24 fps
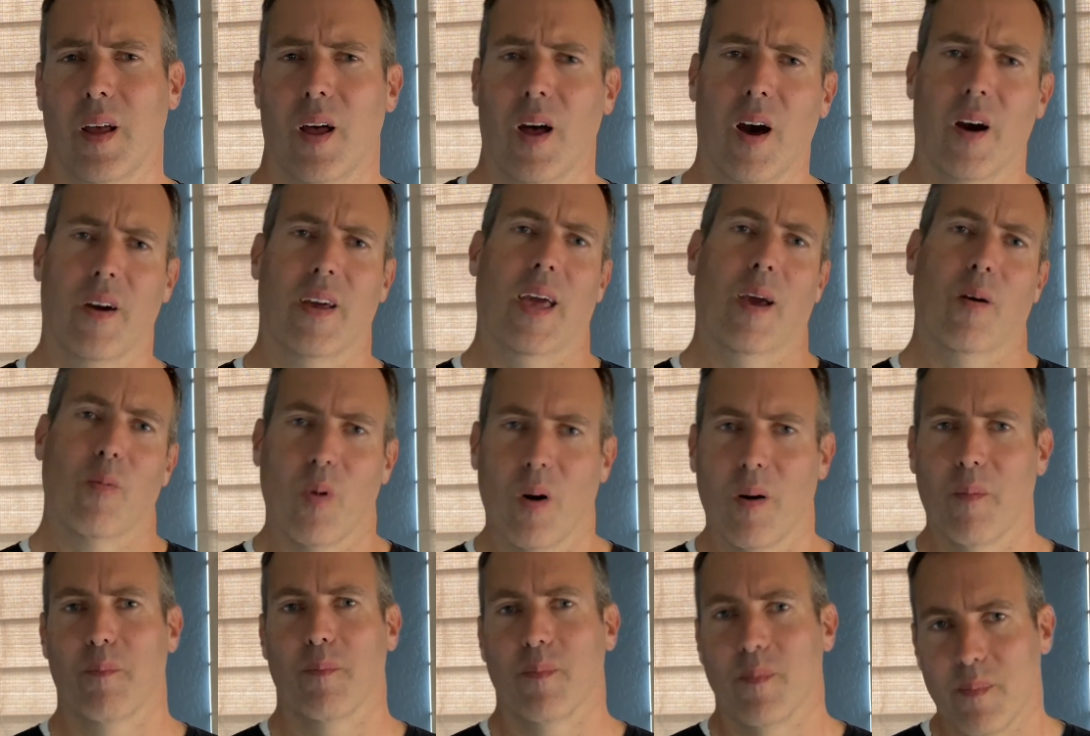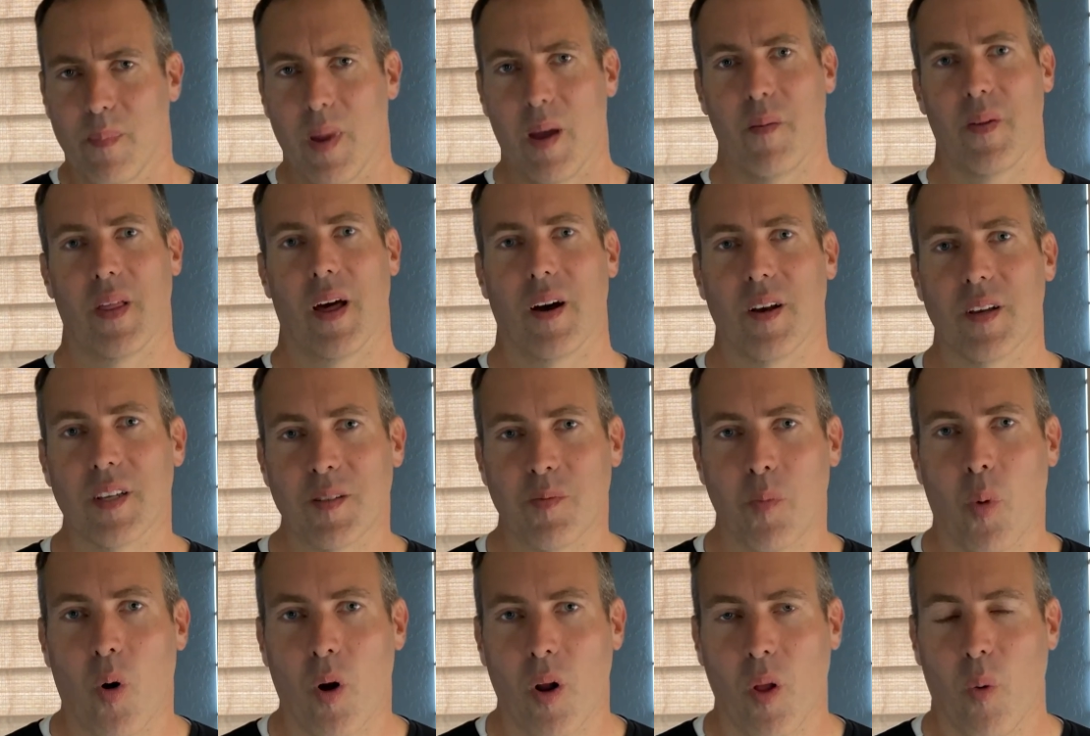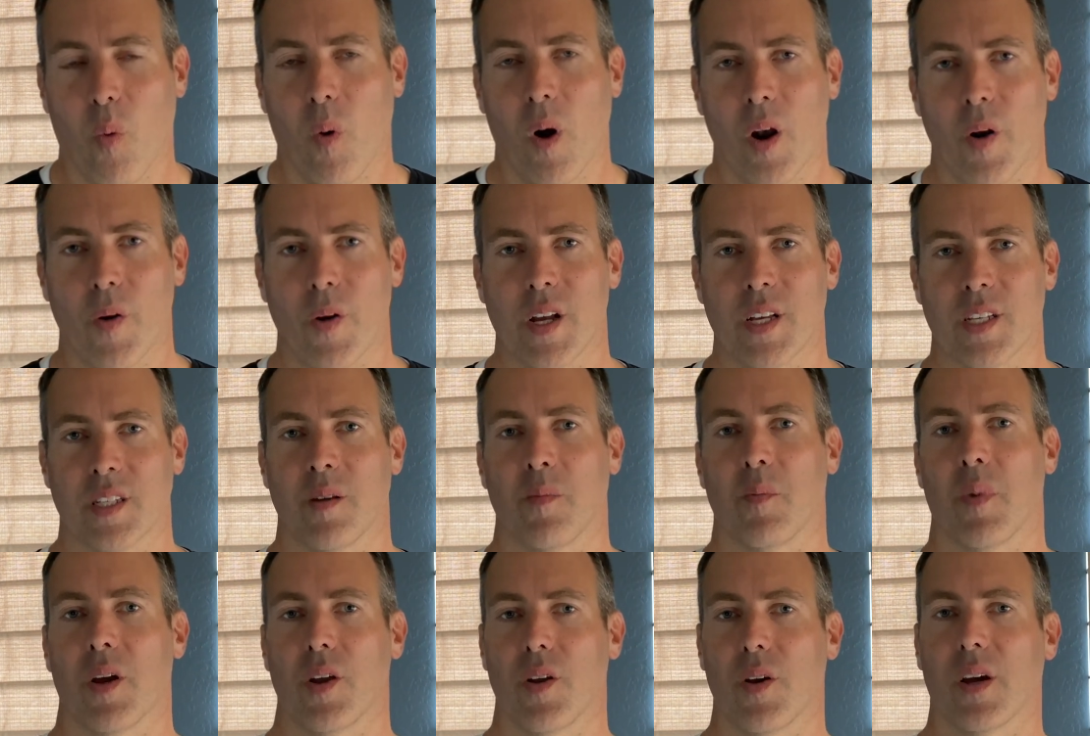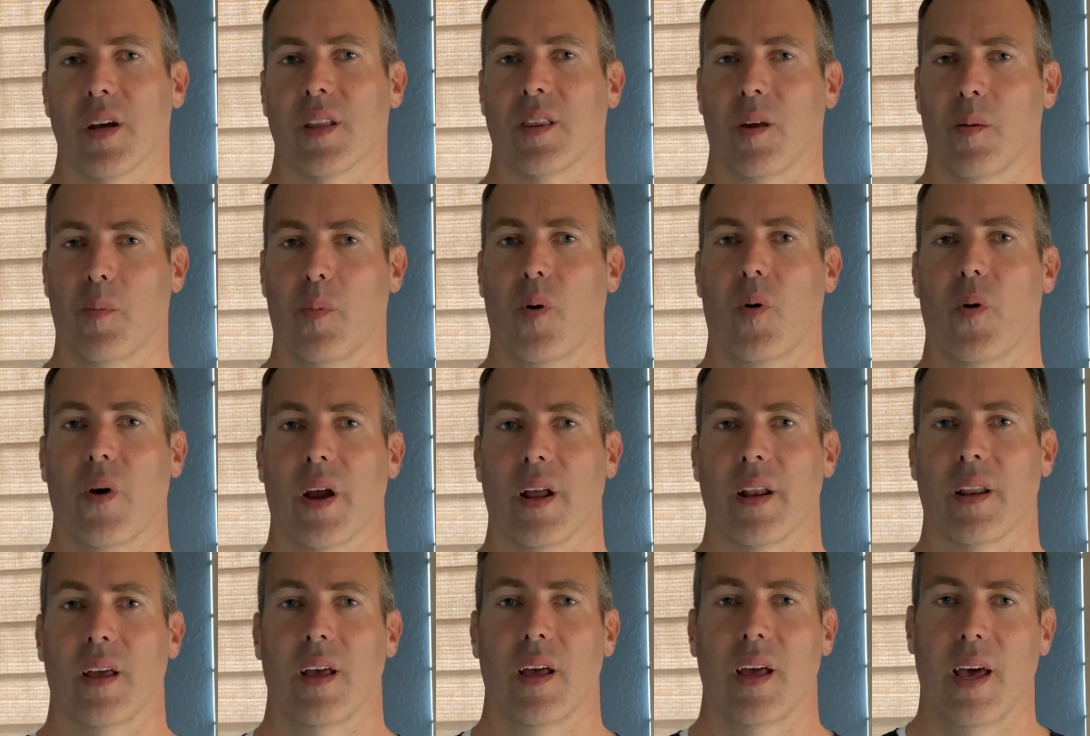Okay, well, maybe that is more than one reason, but you get the point.